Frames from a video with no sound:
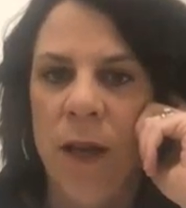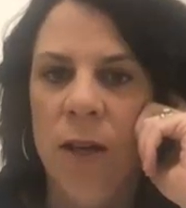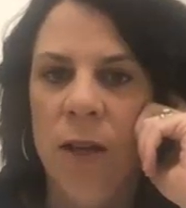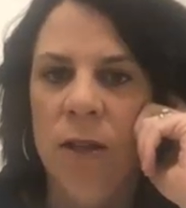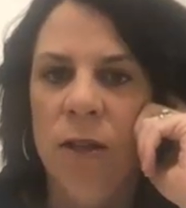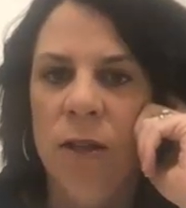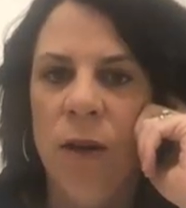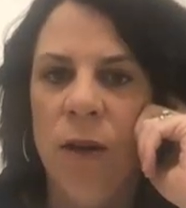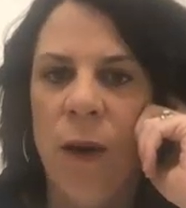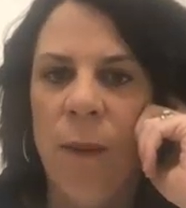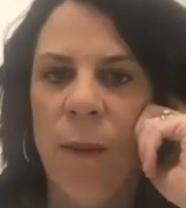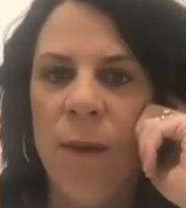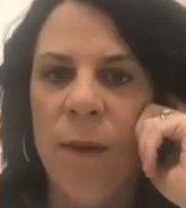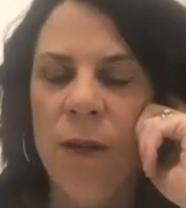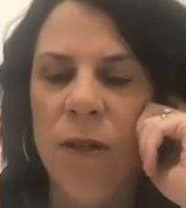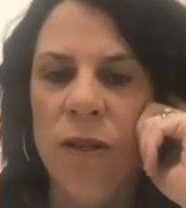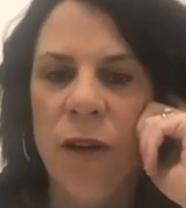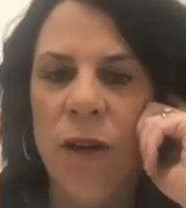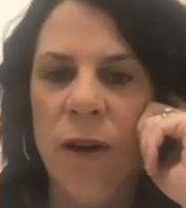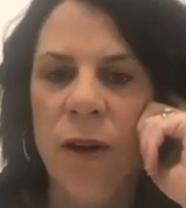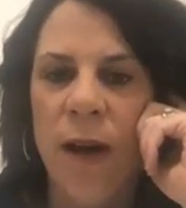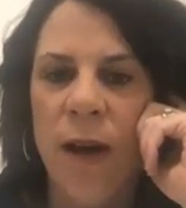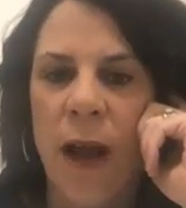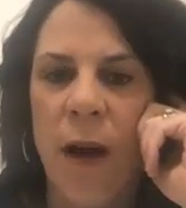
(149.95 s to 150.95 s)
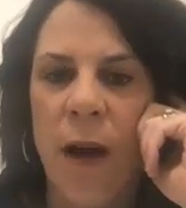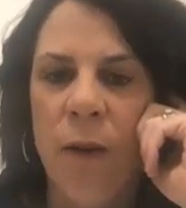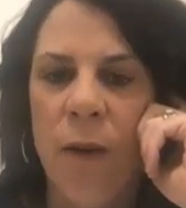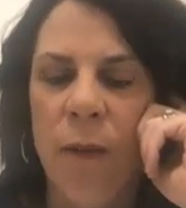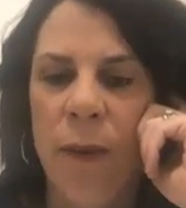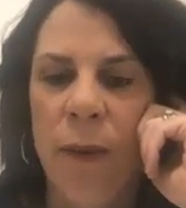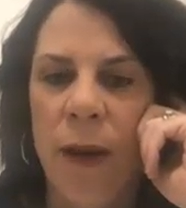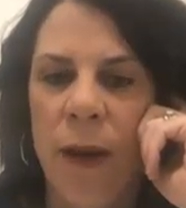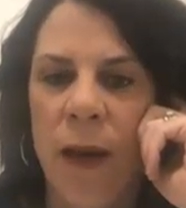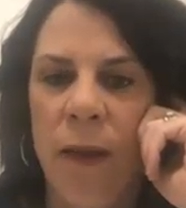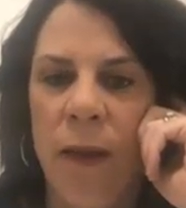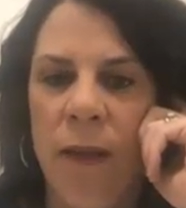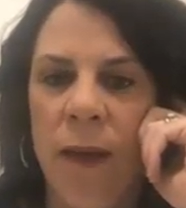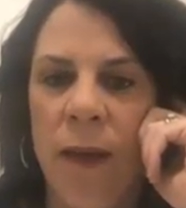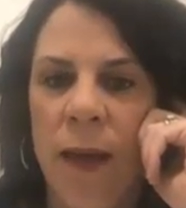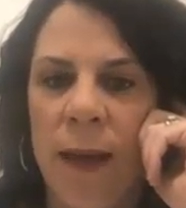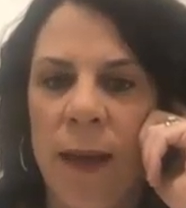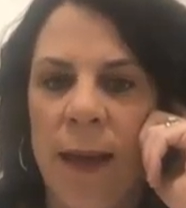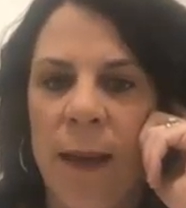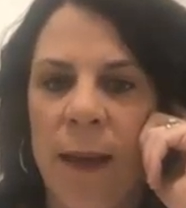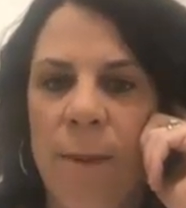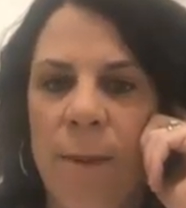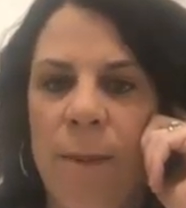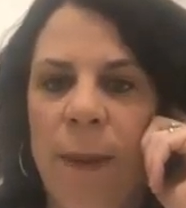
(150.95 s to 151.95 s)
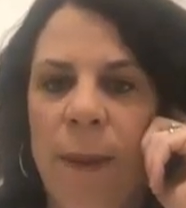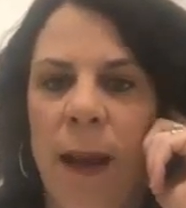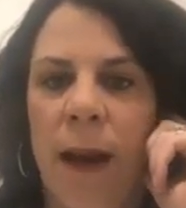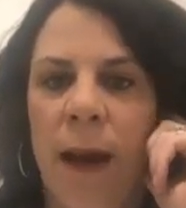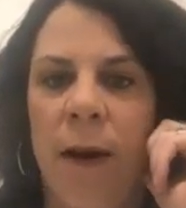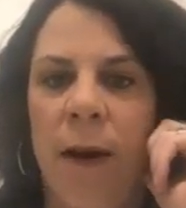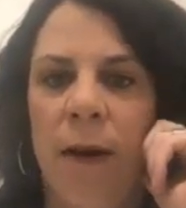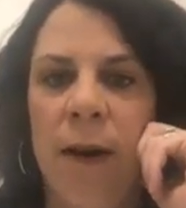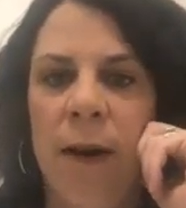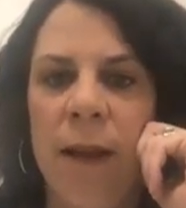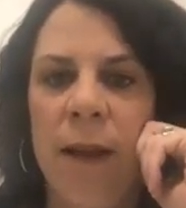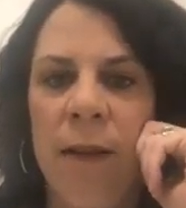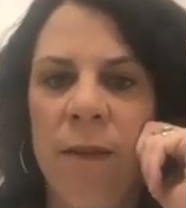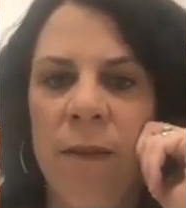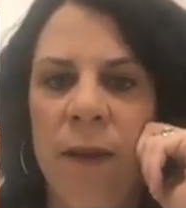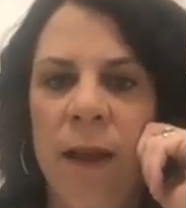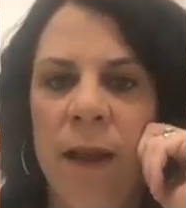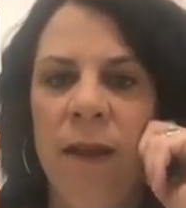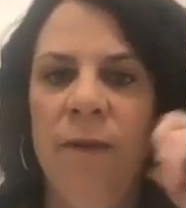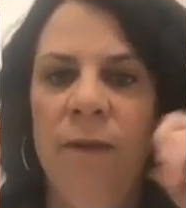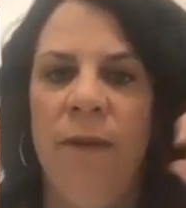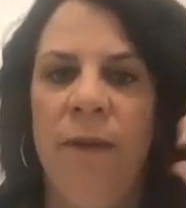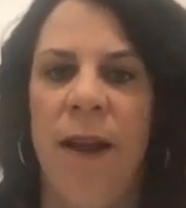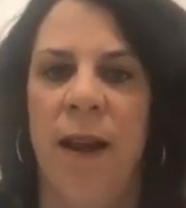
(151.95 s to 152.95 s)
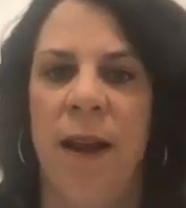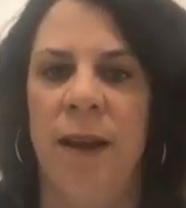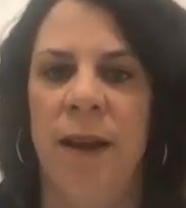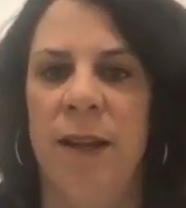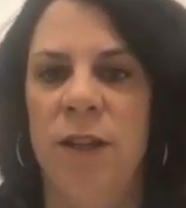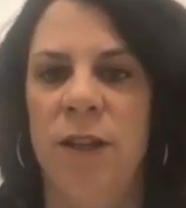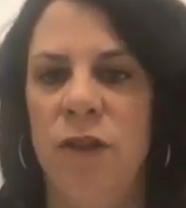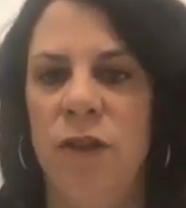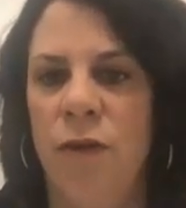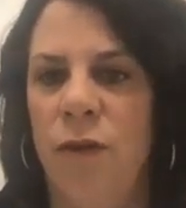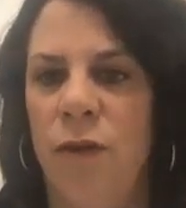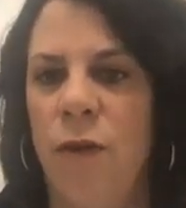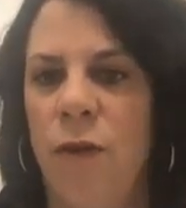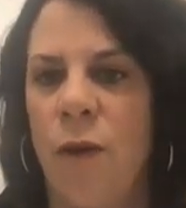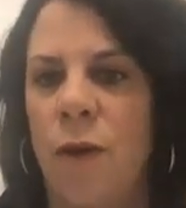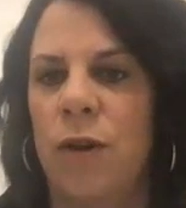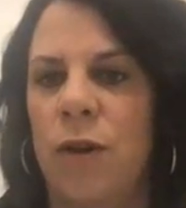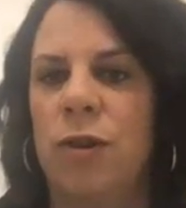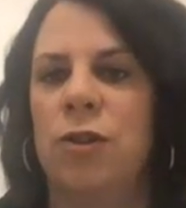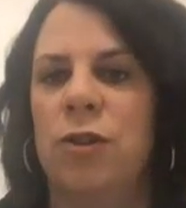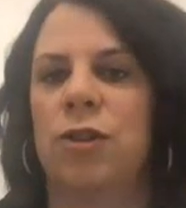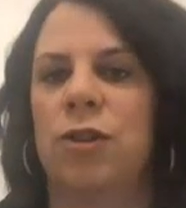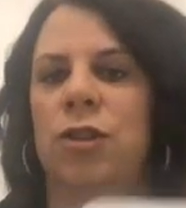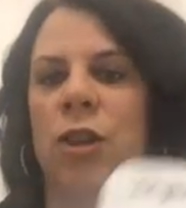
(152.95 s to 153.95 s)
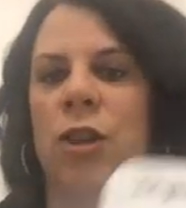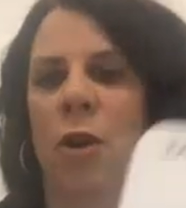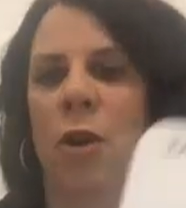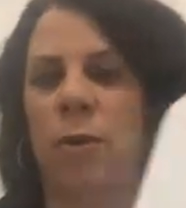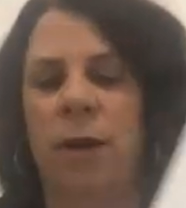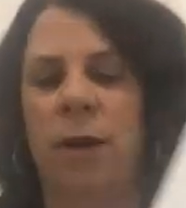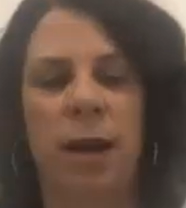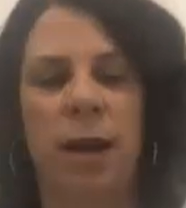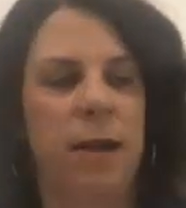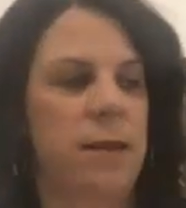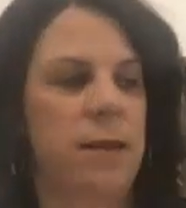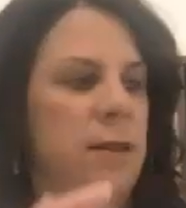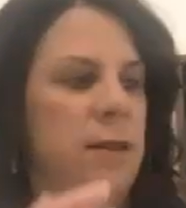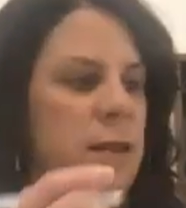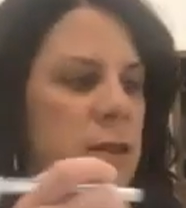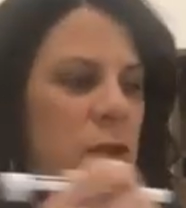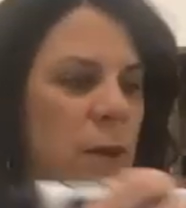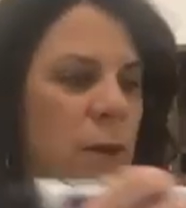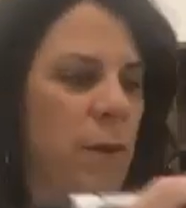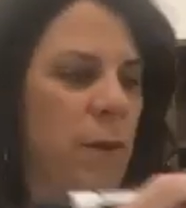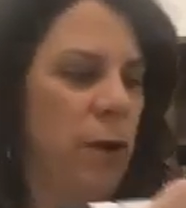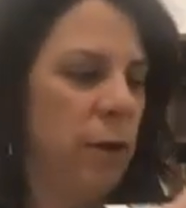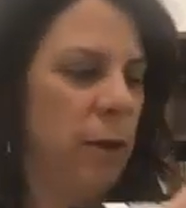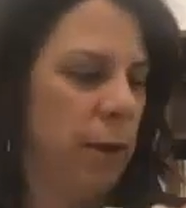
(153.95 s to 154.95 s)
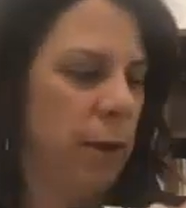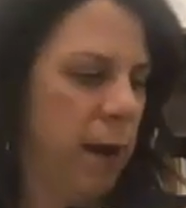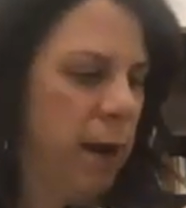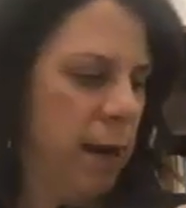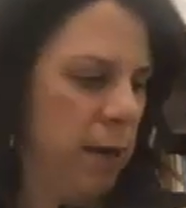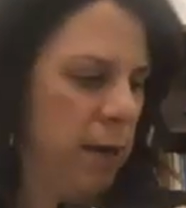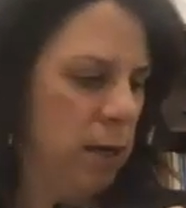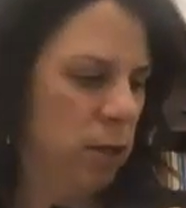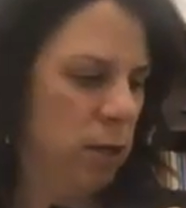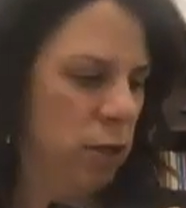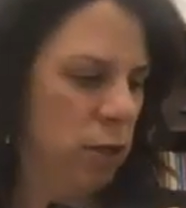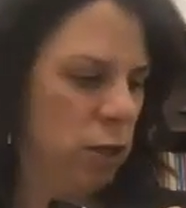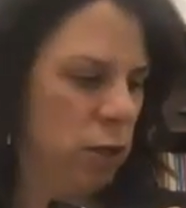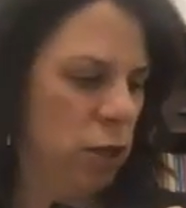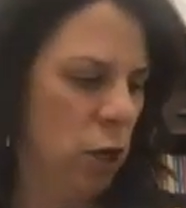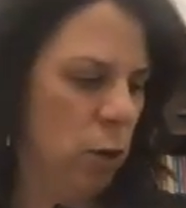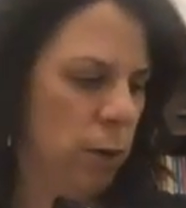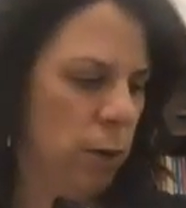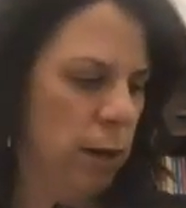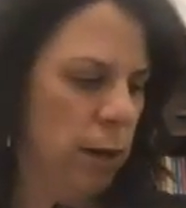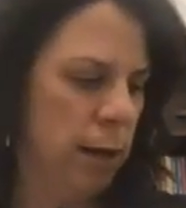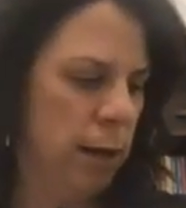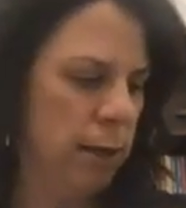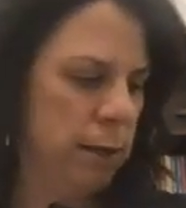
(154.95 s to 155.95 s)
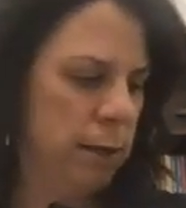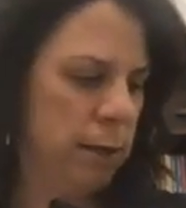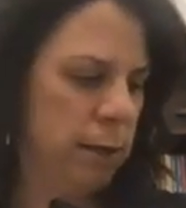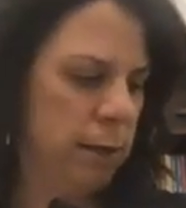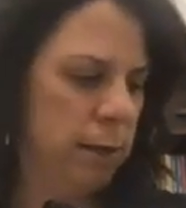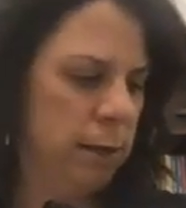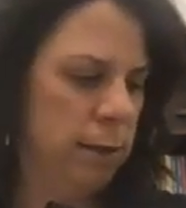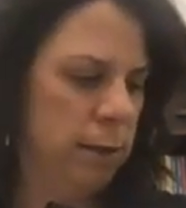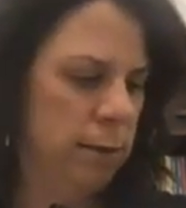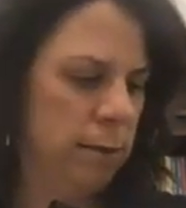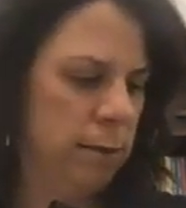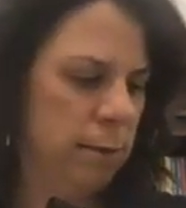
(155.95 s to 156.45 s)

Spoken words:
So I'm going to start out with comparative advantage for donuts. So I'm going to write donuts